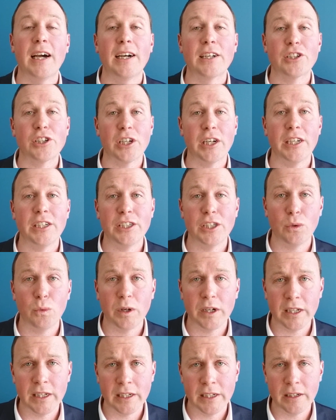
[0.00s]
are changing
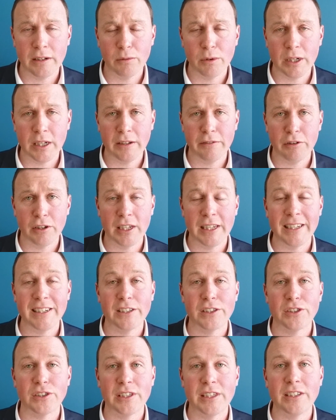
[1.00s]
whenever
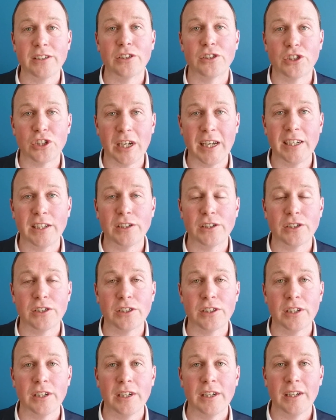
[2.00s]
lenders need to
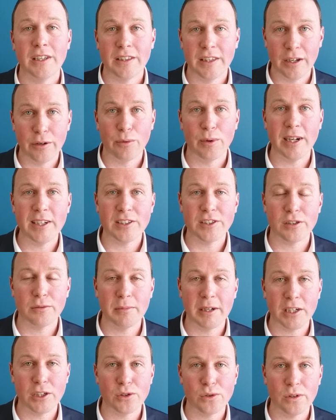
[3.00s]
change their rates to
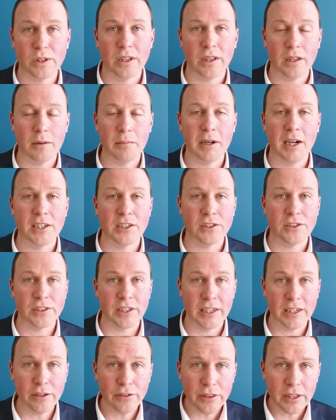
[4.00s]
make sure that their margins
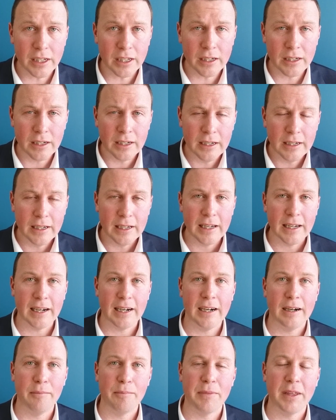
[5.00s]
are healthy.
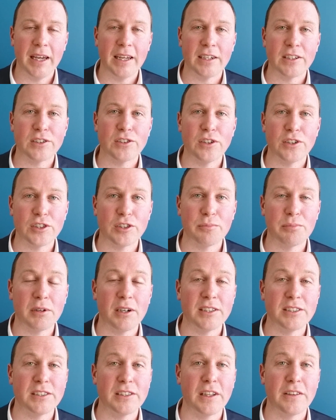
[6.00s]
And it's not
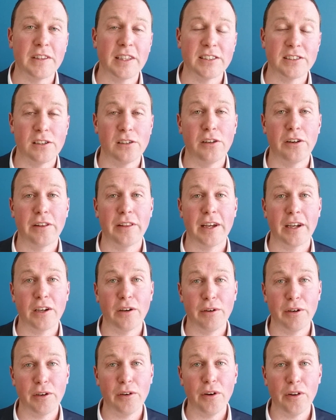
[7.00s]
surprising that there's a lot of that
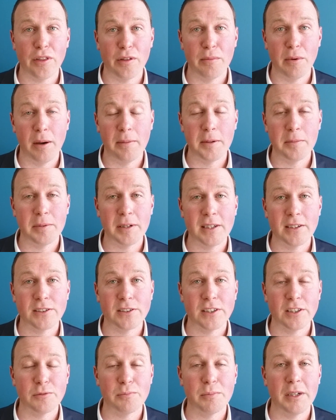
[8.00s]
going on at the moment,
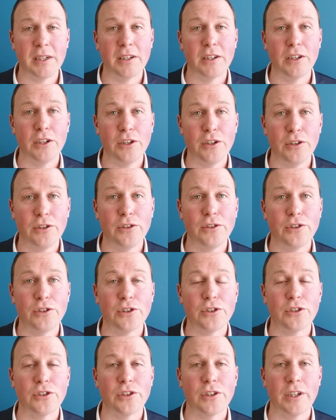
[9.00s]
because there's been a
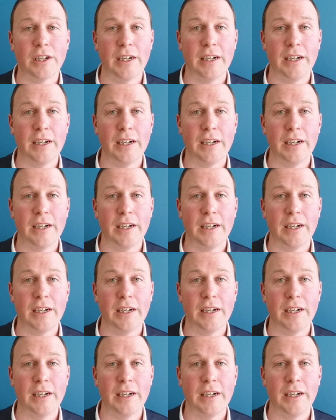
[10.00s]
huge